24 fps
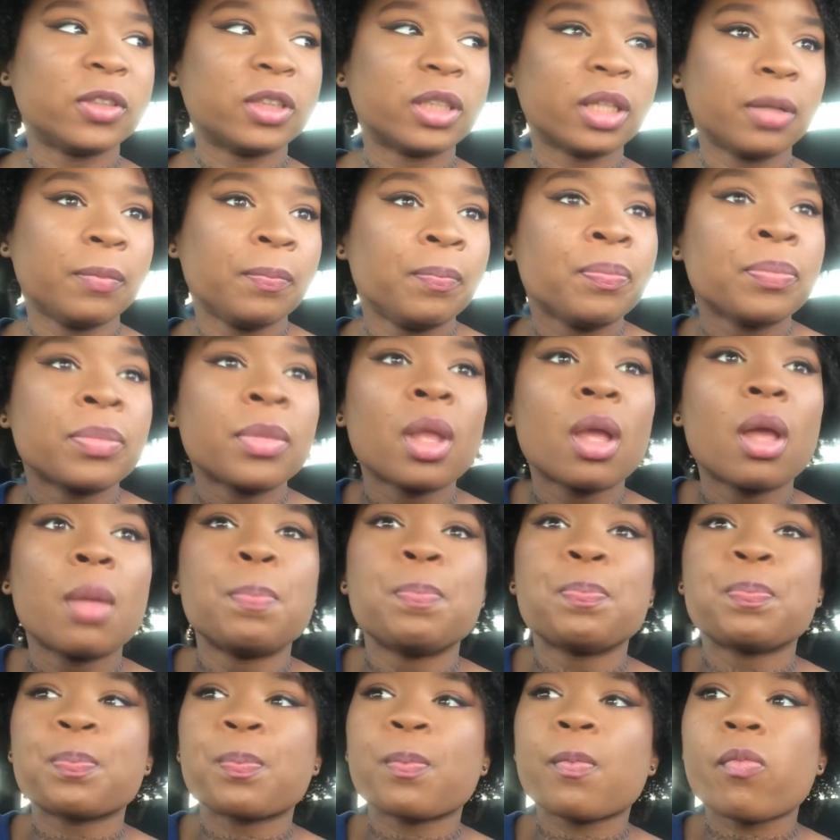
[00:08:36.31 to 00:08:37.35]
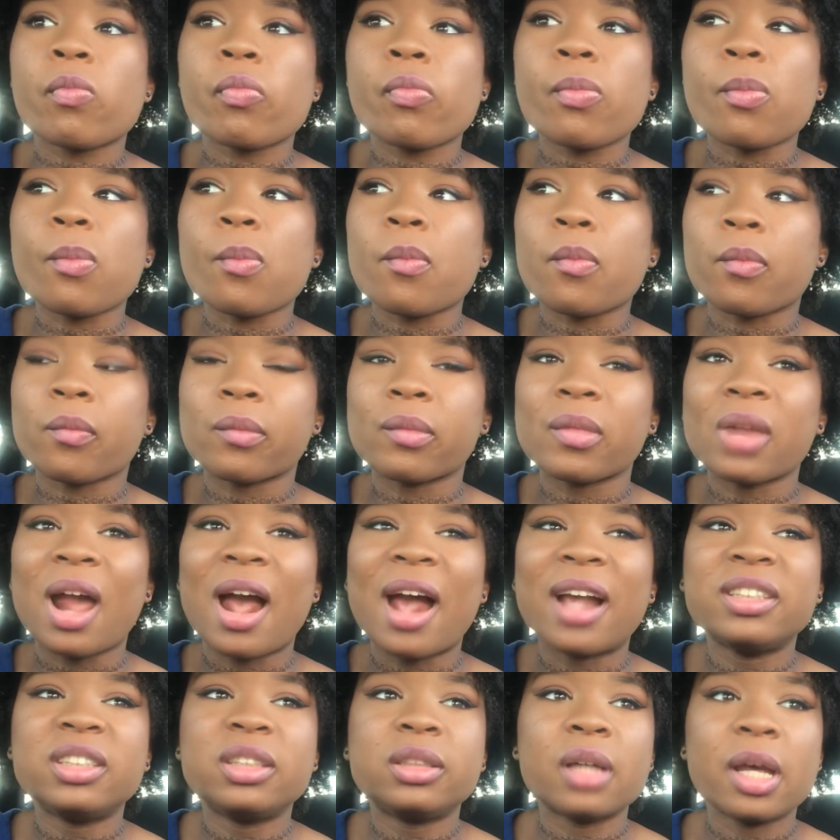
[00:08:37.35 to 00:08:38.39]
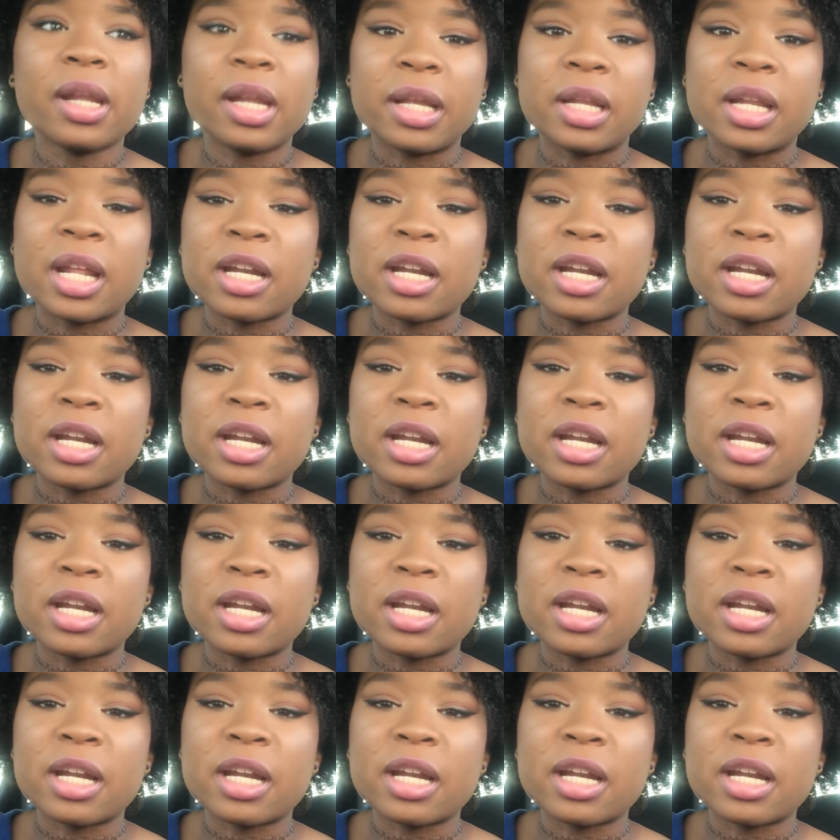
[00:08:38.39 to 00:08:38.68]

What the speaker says: second? I studied